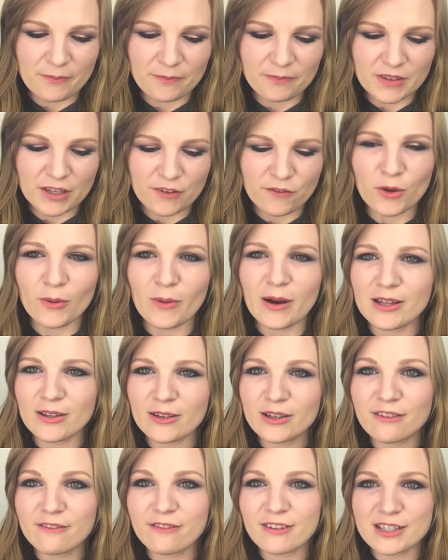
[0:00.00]
if you are
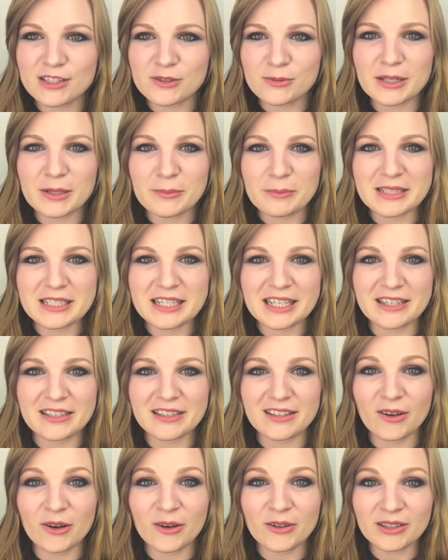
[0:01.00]
looking for this one in
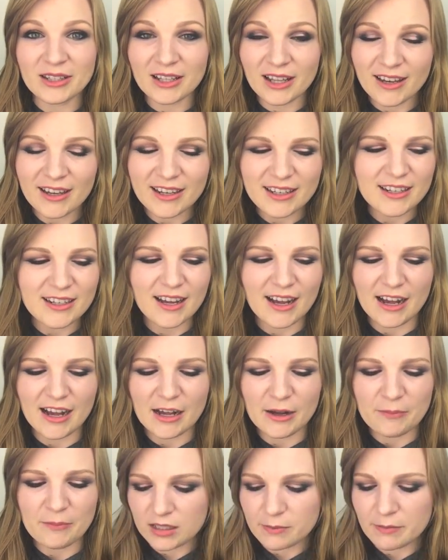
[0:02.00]
particular online,
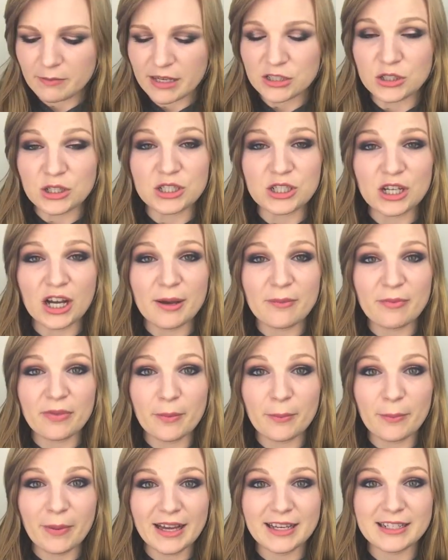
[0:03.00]
make sure you type
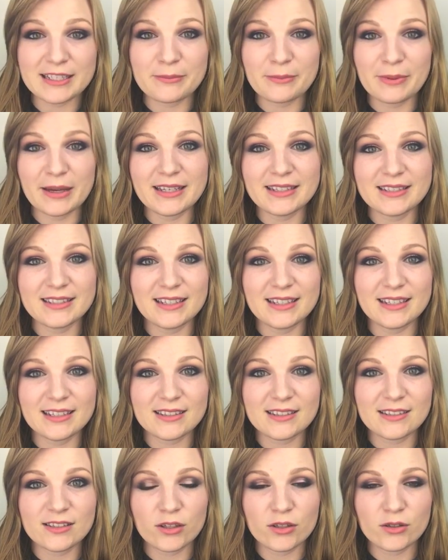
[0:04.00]
the Back to
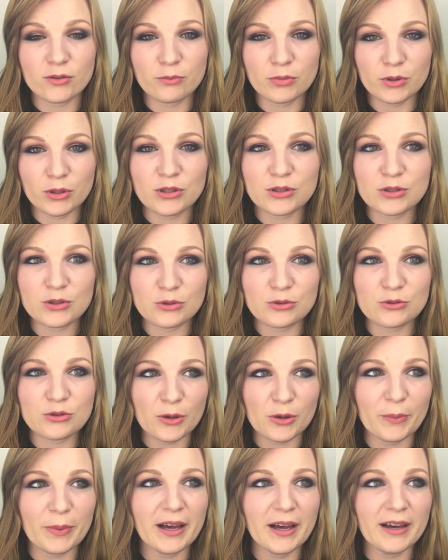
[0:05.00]
Basics Beauty School
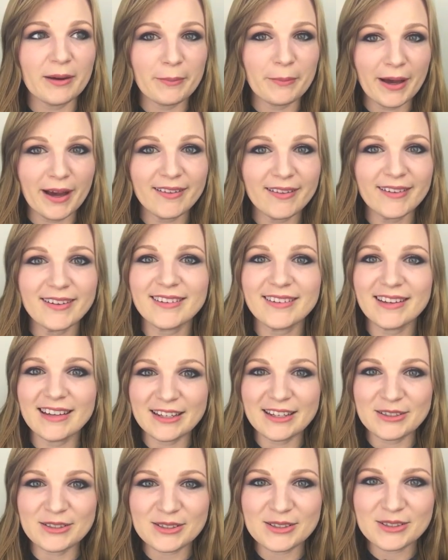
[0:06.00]
Dropout palette
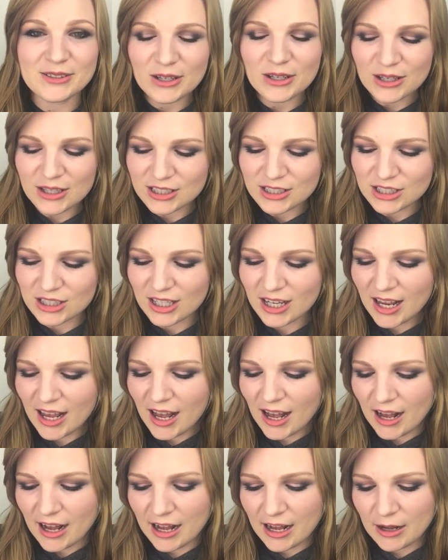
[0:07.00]
in your search.
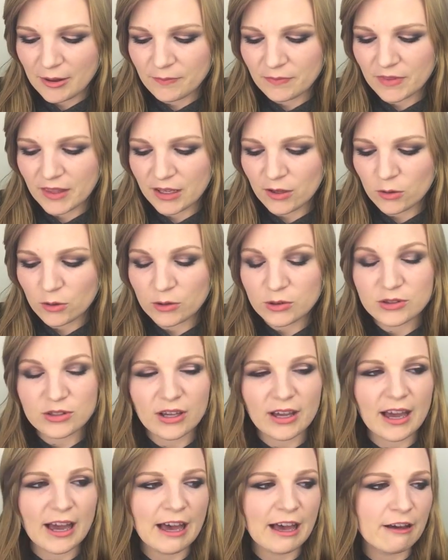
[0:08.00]
They also
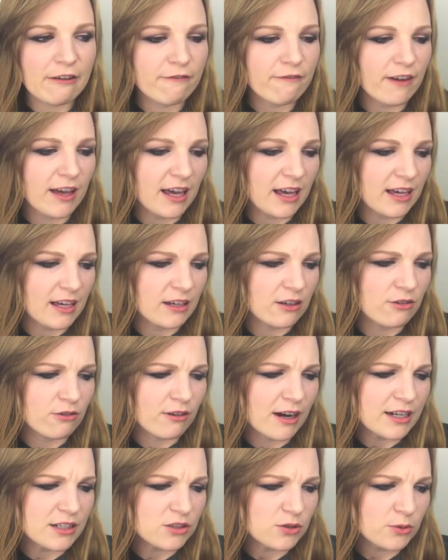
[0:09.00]
have a
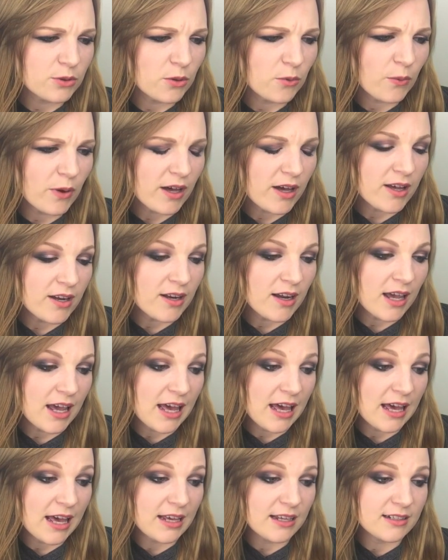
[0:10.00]
graduate one
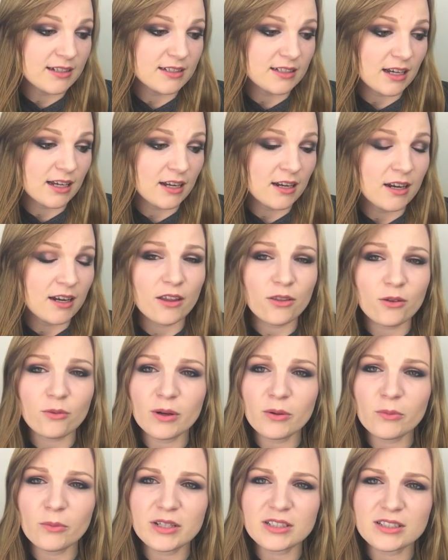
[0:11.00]
and another
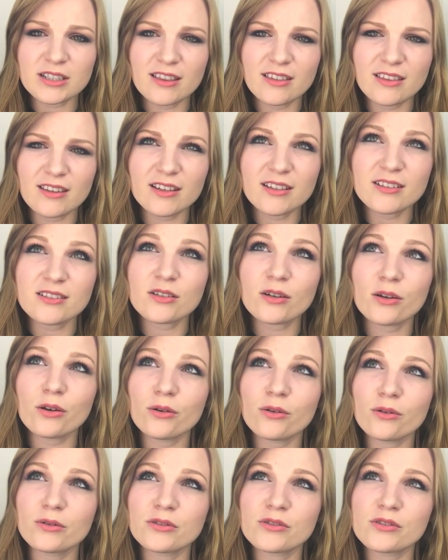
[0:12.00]
one which I think is
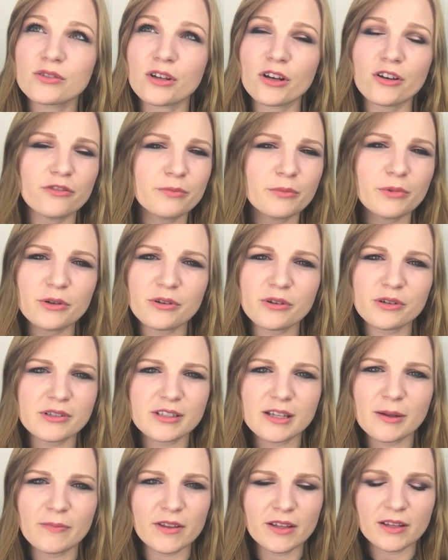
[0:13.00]
called Sophomore or
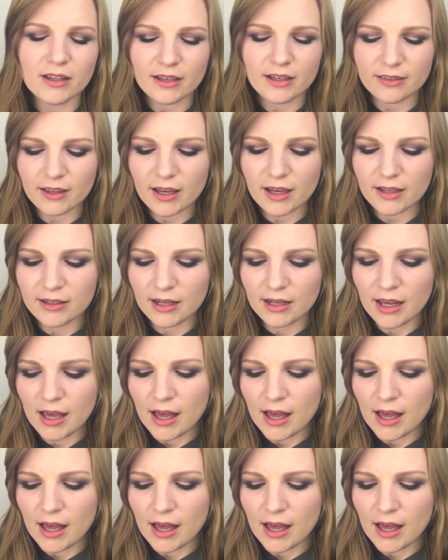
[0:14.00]
something like that,